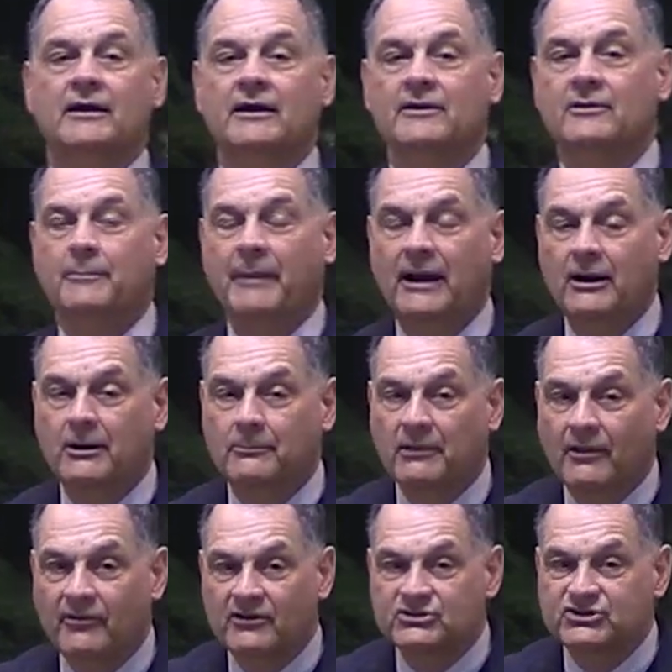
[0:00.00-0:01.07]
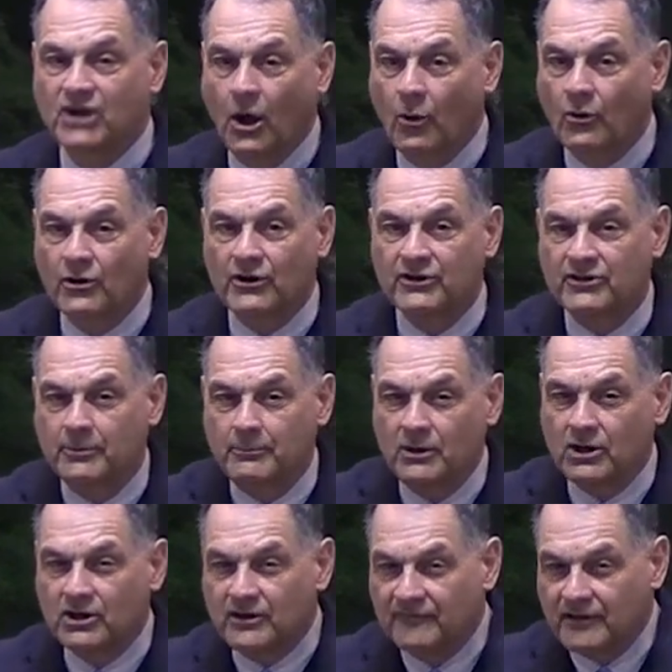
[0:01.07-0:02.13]
In the parable of the sower in the
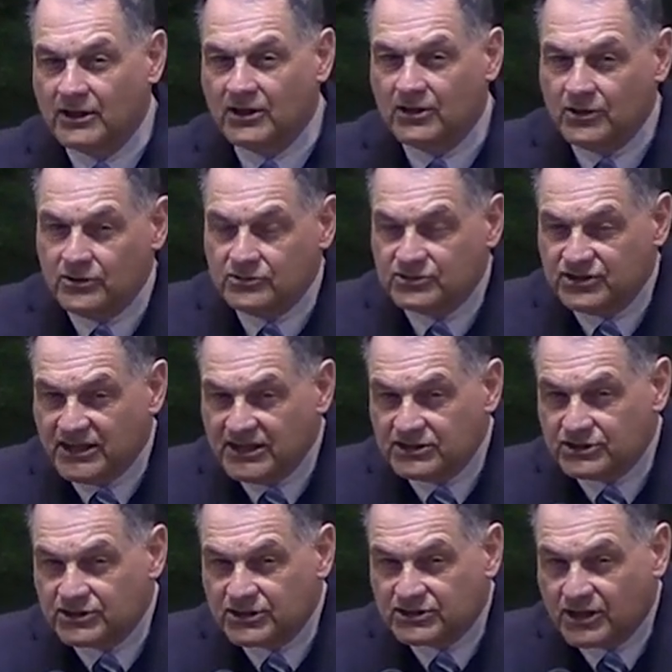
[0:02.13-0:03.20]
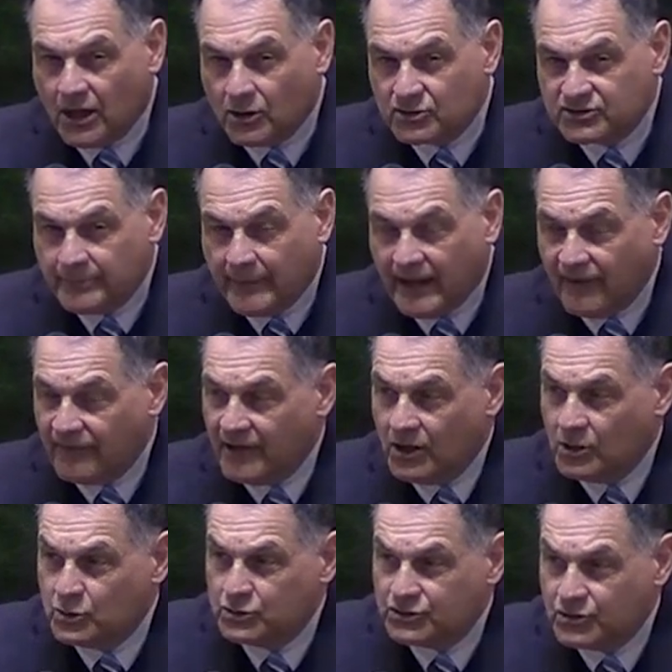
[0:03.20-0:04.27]
book of Luke, Jesus talks about
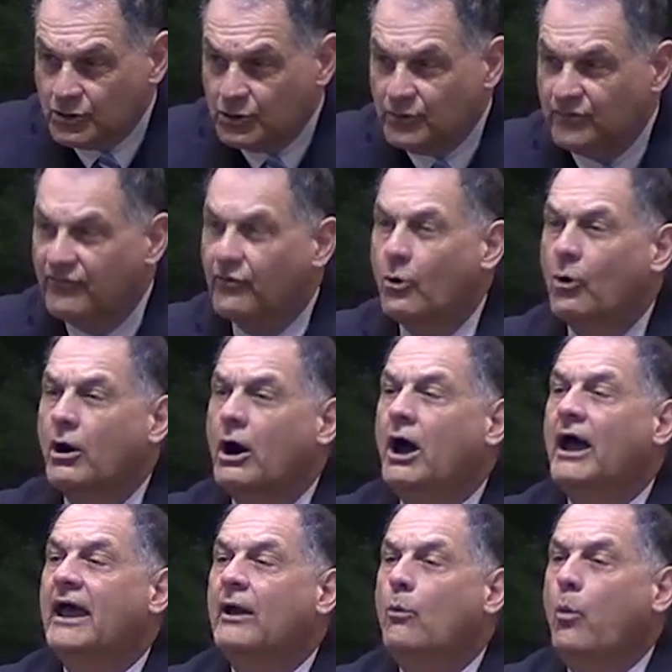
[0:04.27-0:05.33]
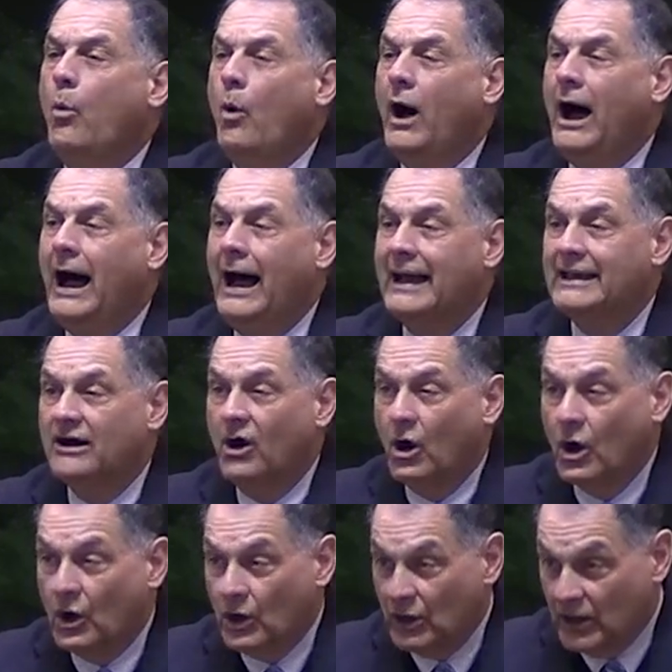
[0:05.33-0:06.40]
those who, for a
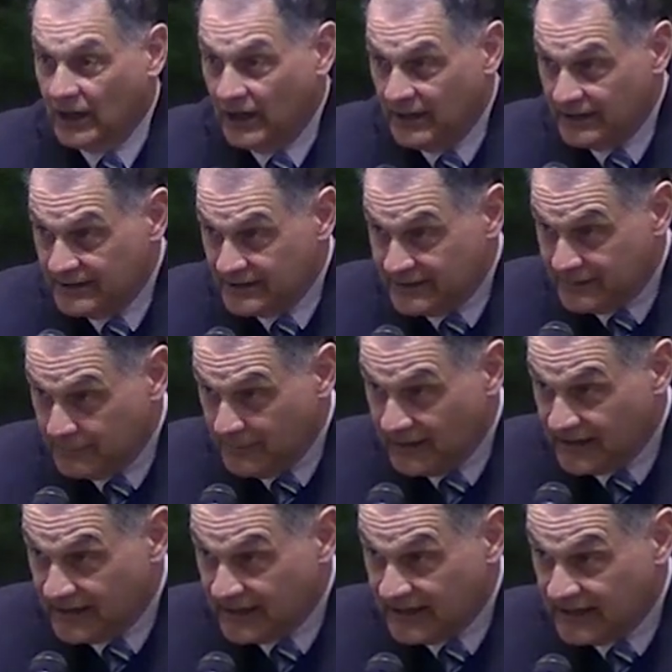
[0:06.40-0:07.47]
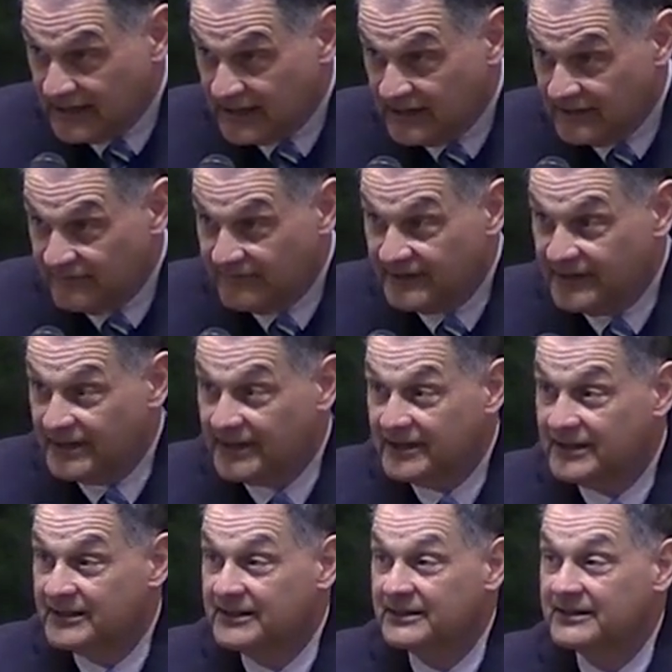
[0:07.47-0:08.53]
while, believed,
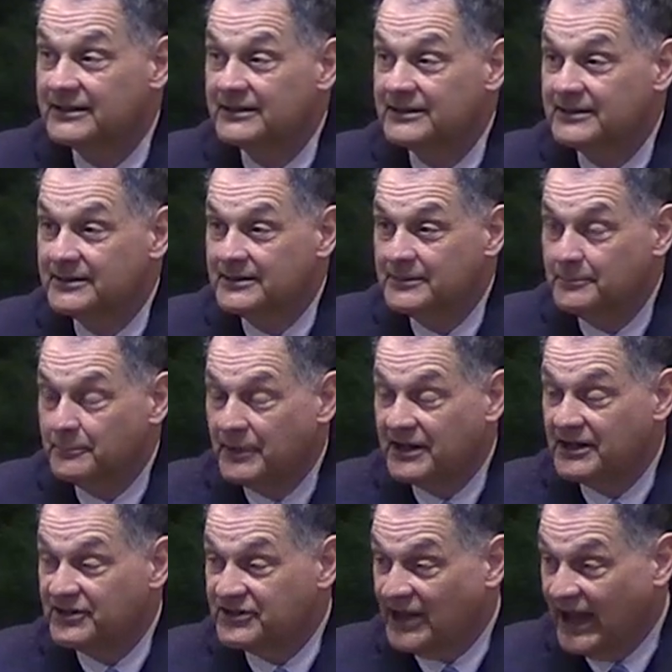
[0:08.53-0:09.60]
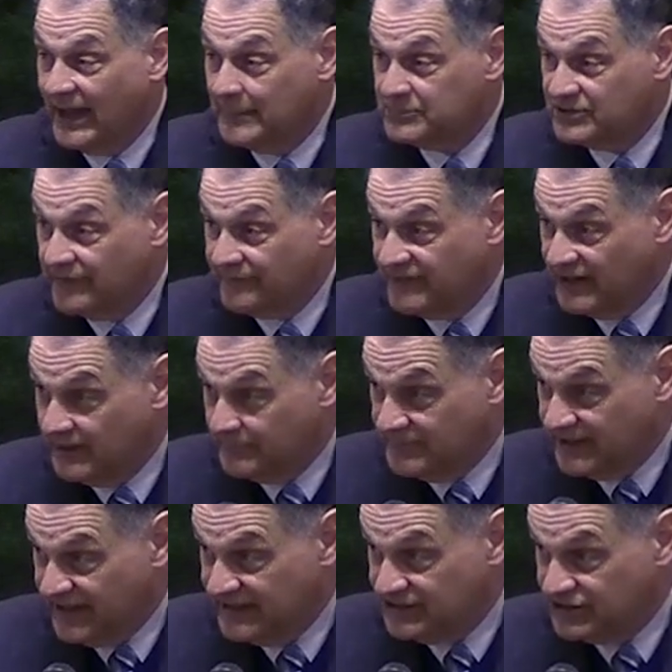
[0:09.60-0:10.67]
but in times of
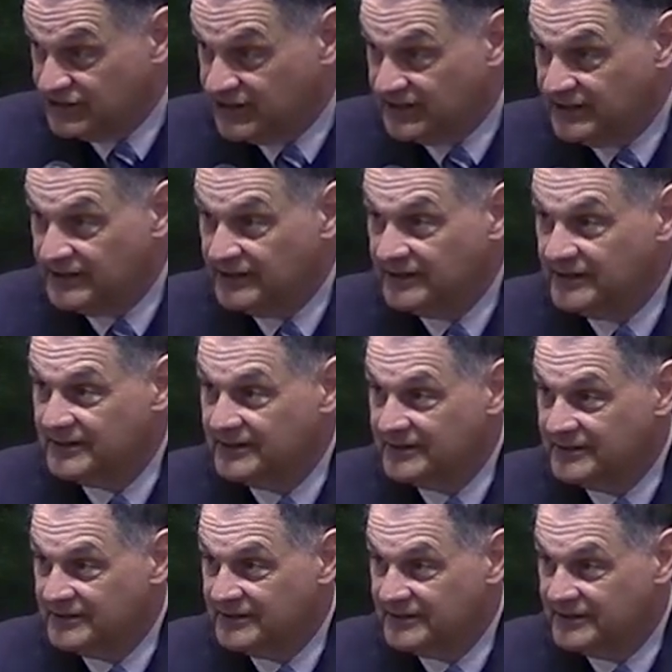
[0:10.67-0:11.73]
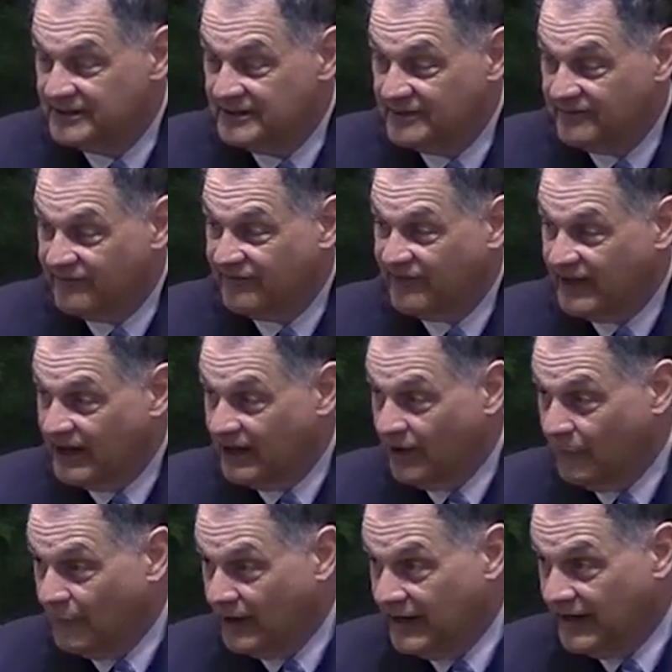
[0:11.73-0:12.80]
temptation fell
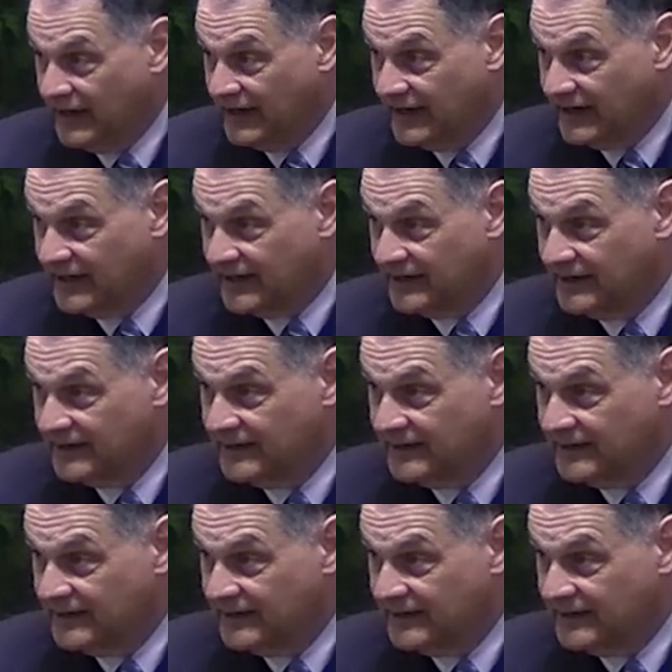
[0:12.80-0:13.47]
away.